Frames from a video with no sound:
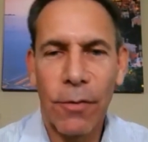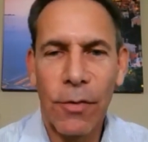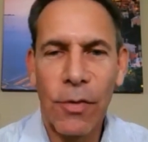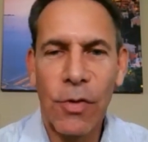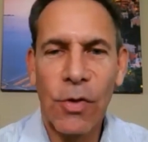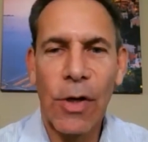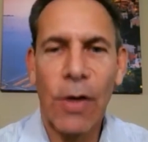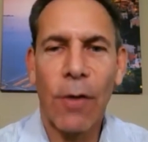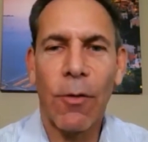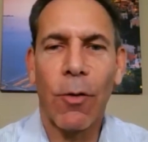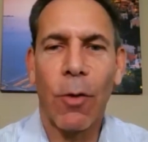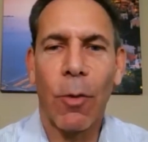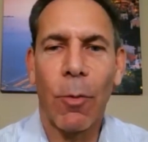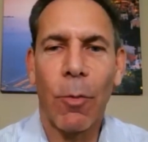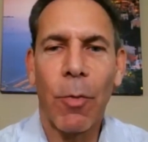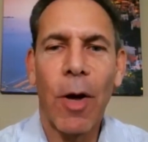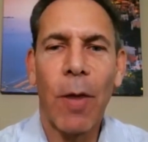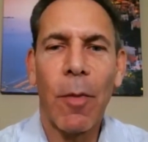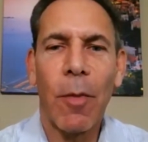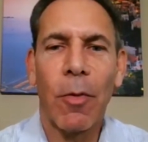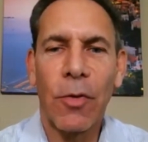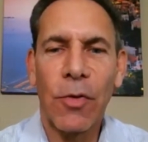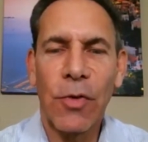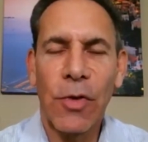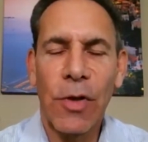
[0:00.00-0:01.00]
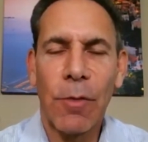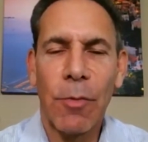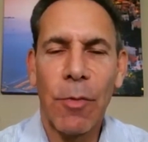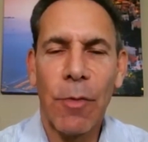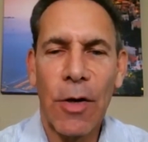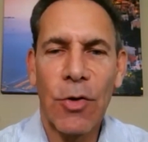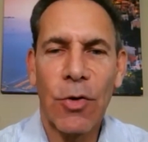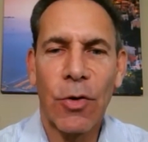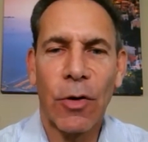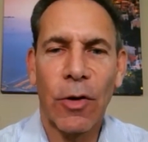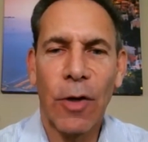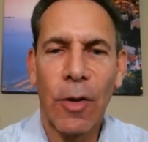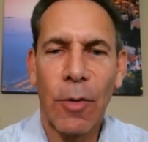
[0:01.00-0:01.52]
several bubbles that
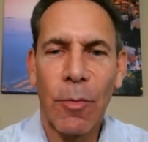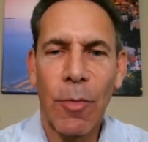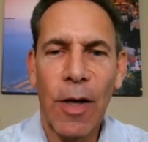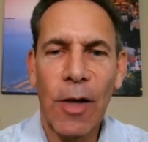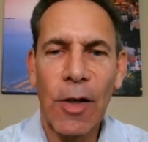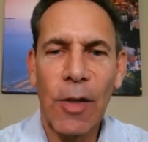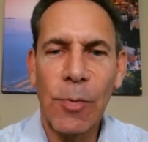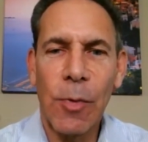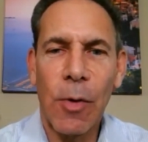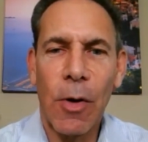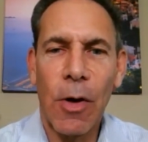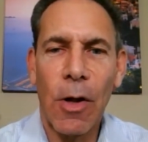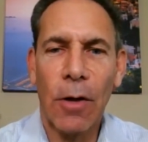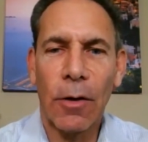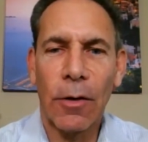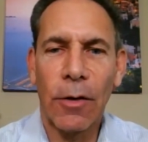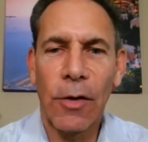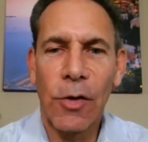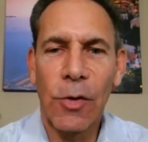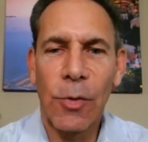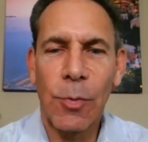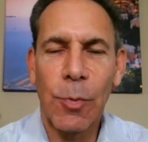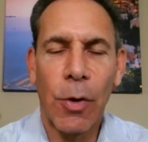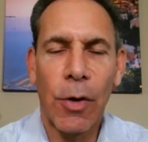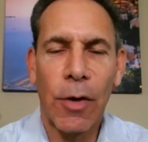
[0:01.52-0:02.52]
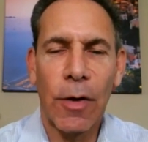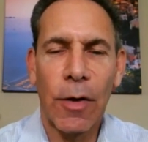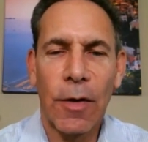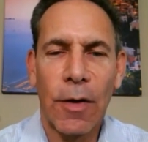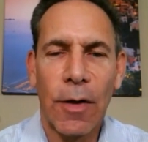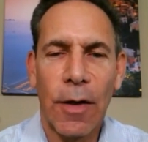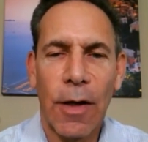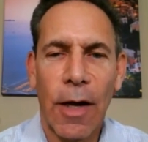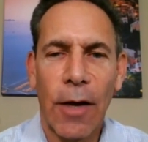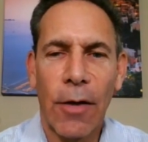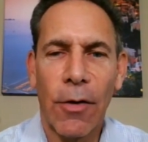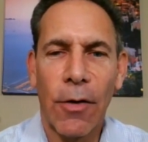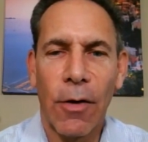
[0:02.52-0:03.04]
Major League Baseball is putting
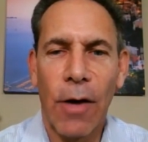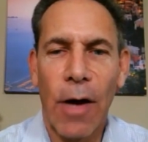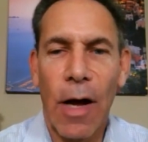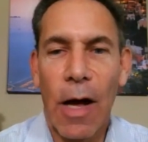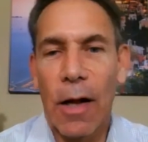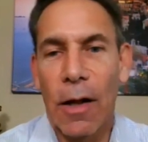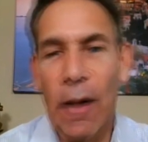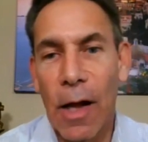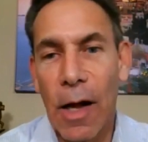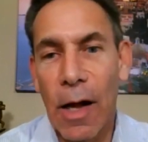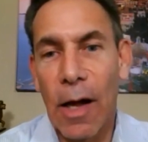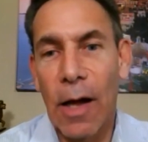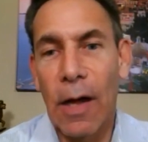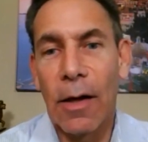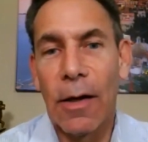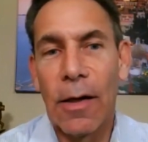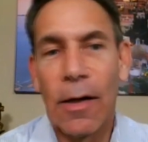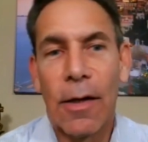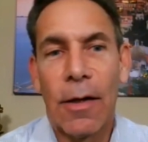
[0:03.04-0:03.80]
together, a la